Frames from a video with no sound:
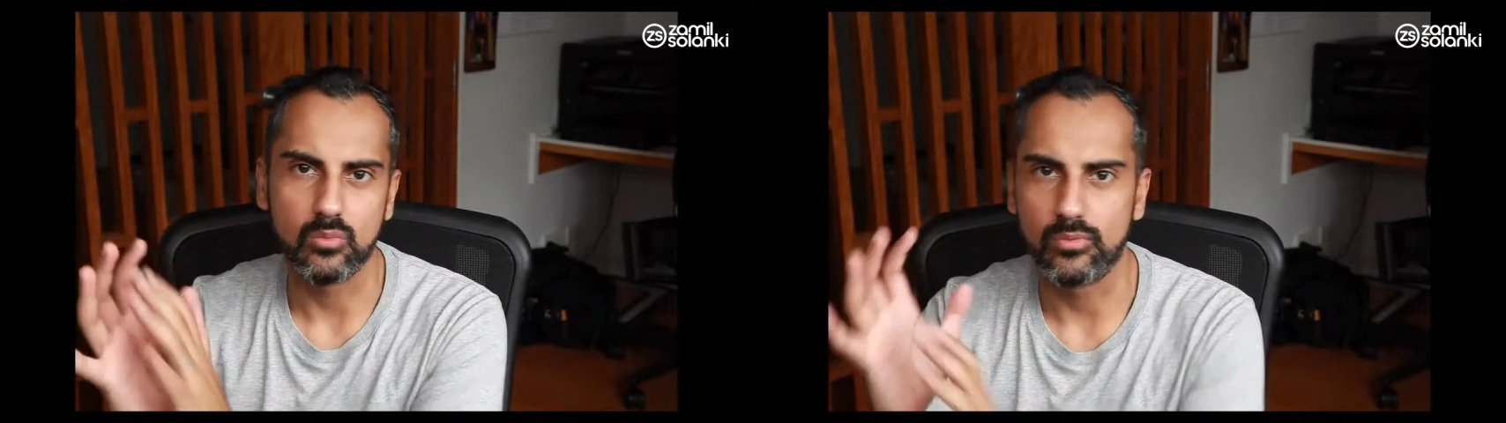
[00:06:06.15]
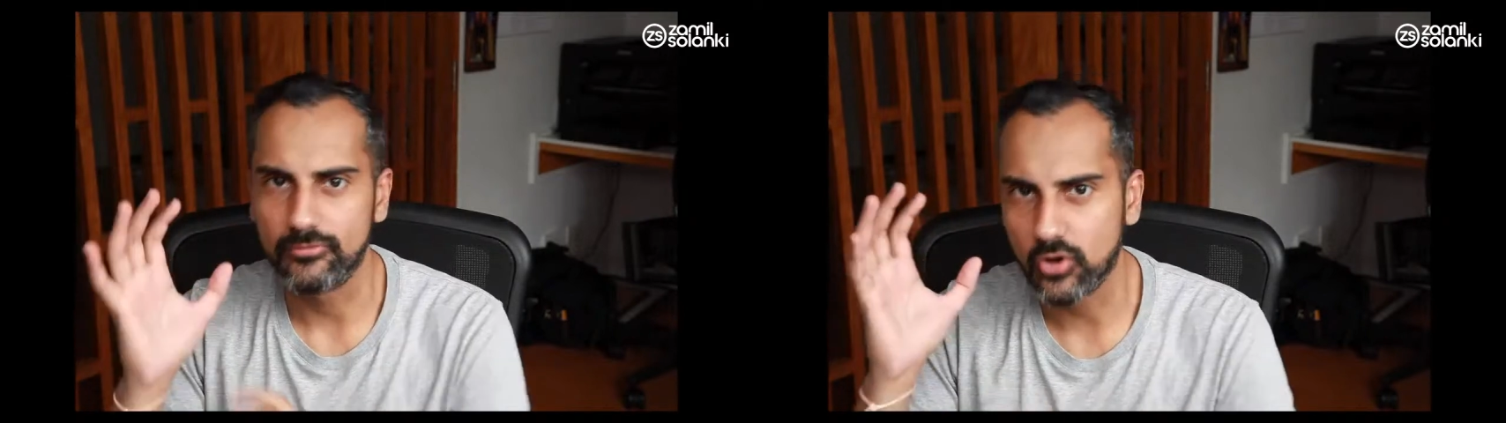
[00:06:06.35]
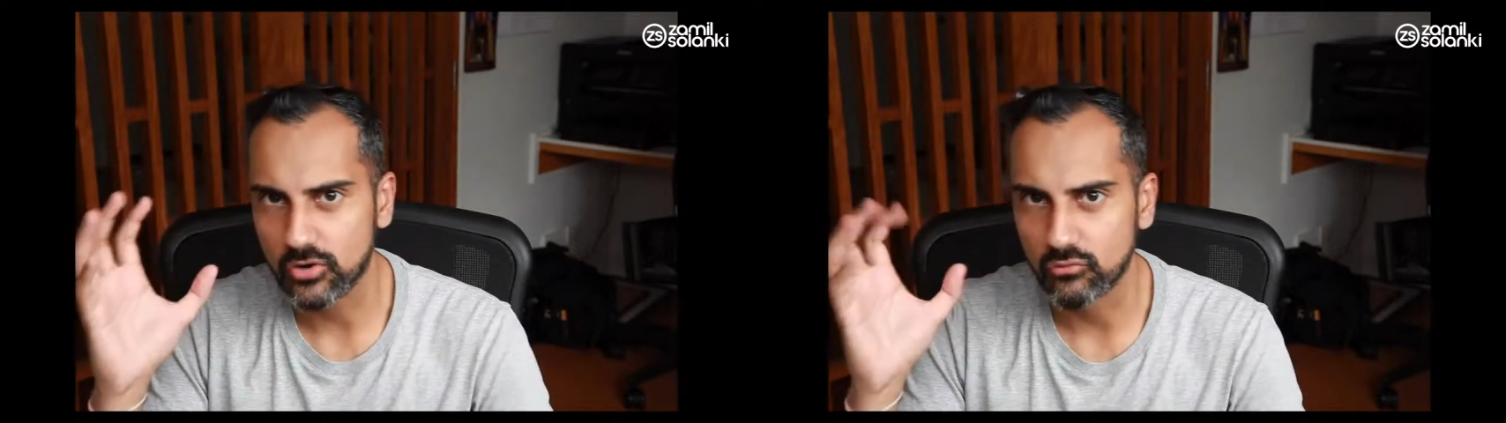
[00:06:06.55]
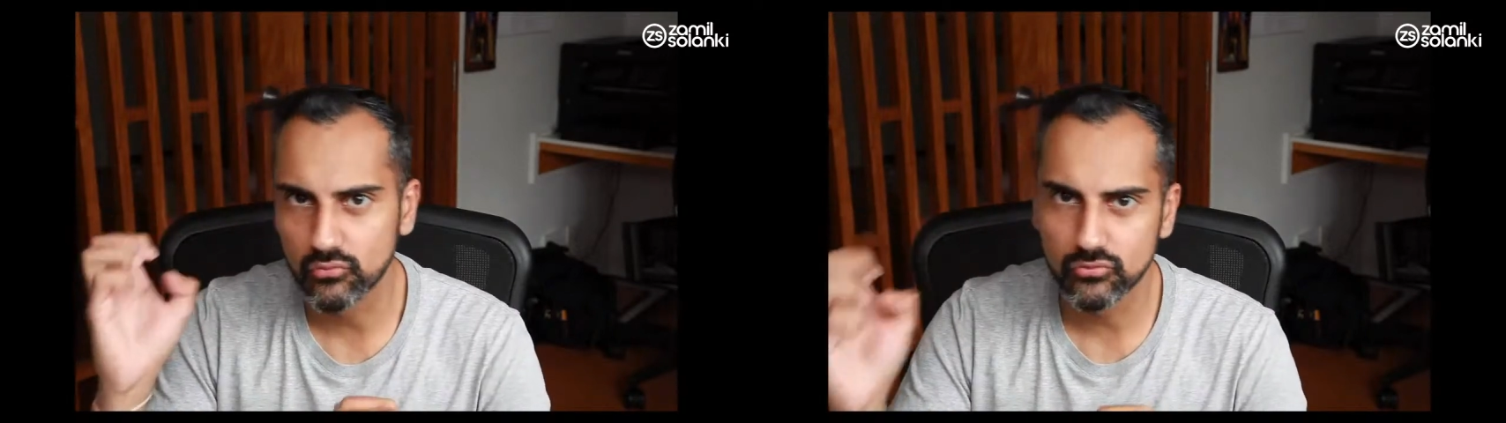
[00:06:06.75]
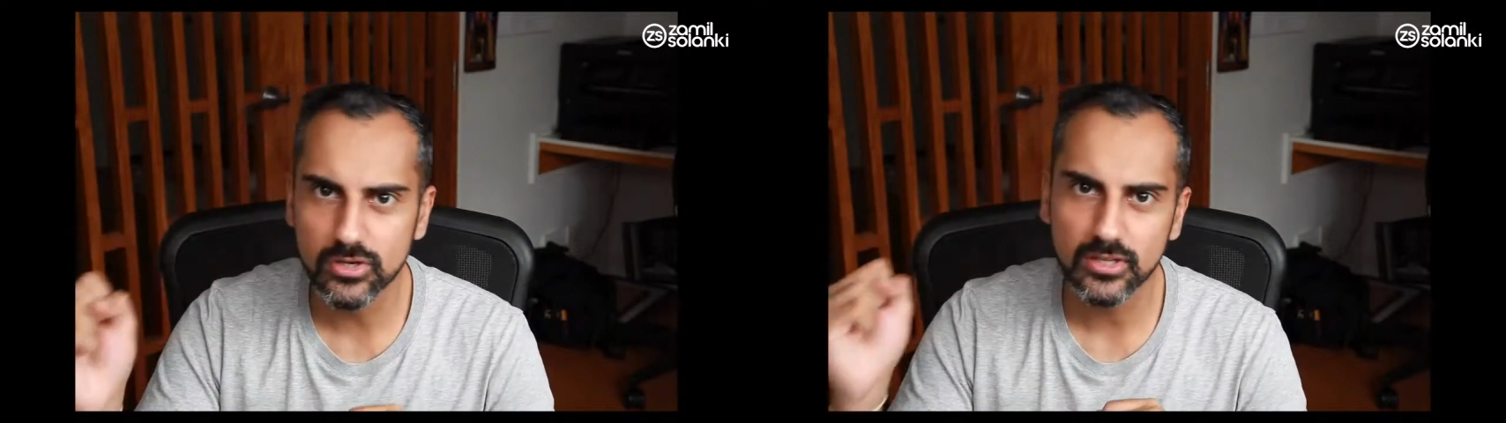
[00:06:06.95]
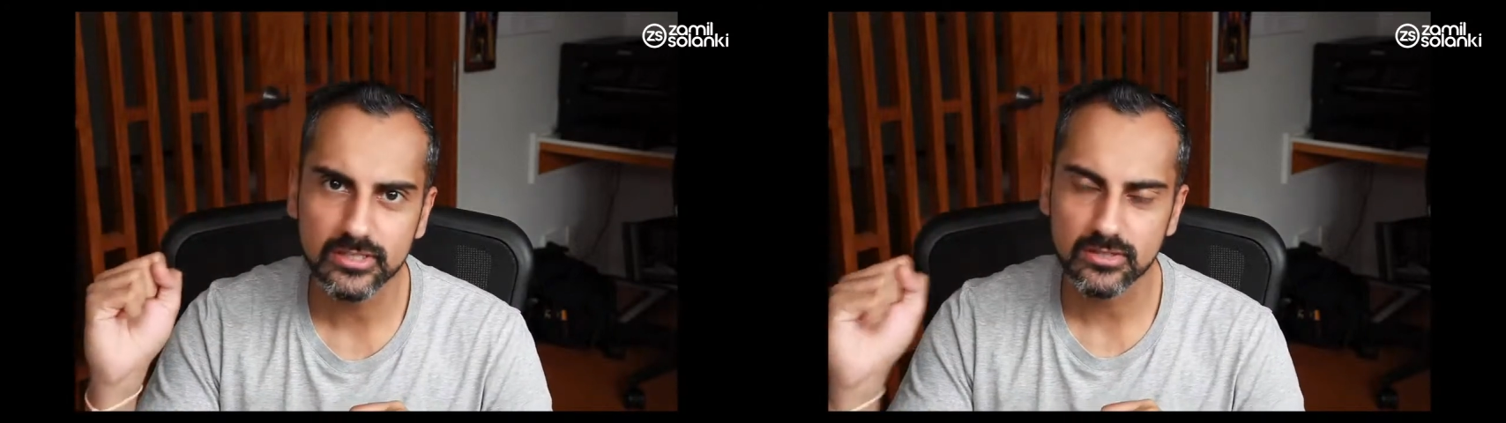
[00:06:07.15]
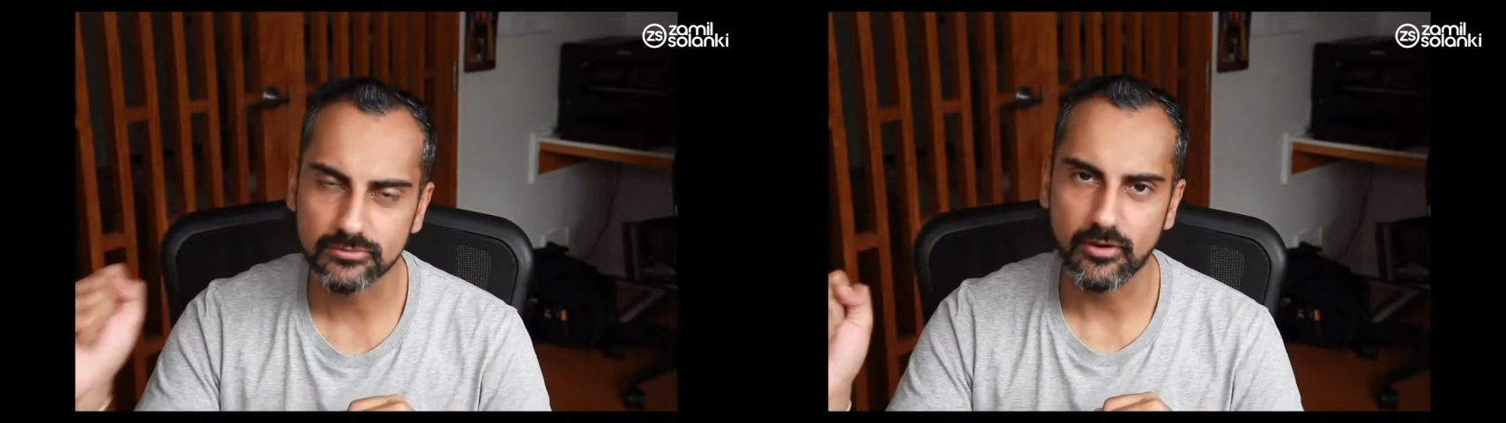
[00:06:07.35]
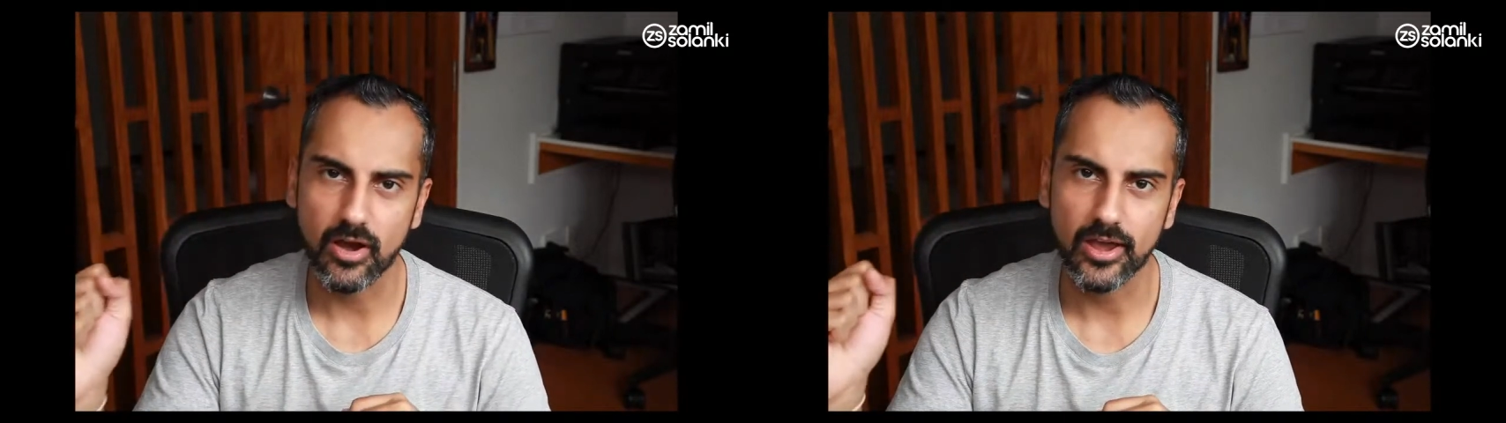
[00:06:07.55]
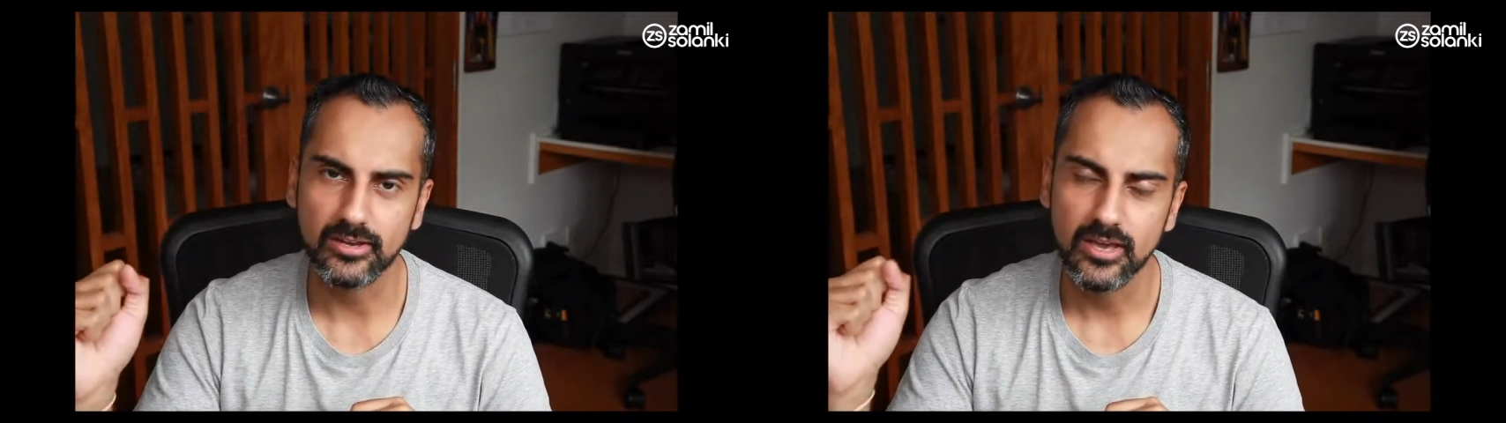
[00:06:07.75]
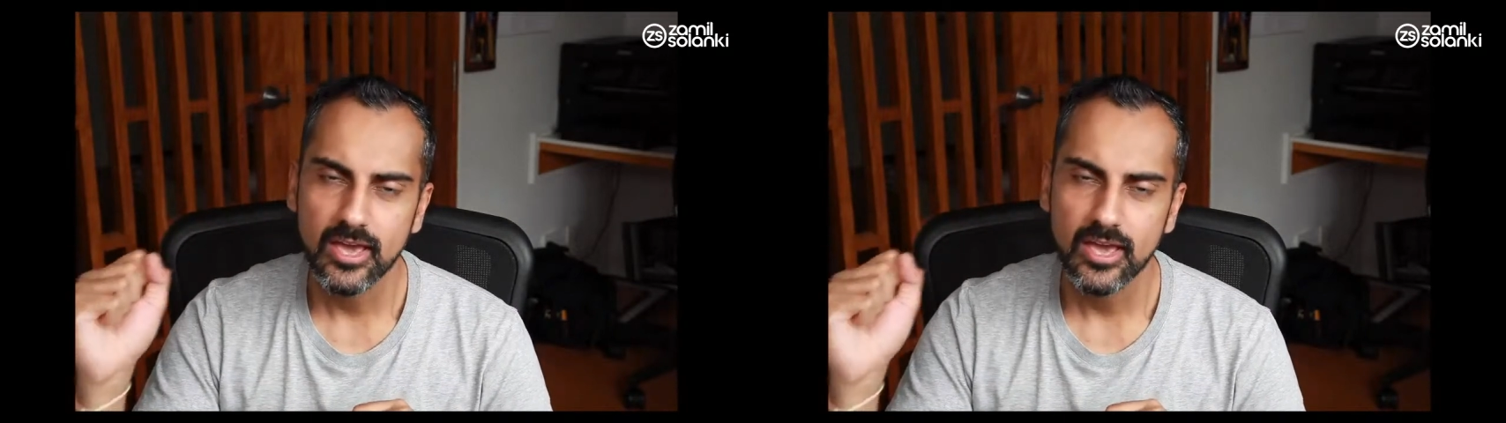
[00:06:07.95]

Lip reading: We've got to really define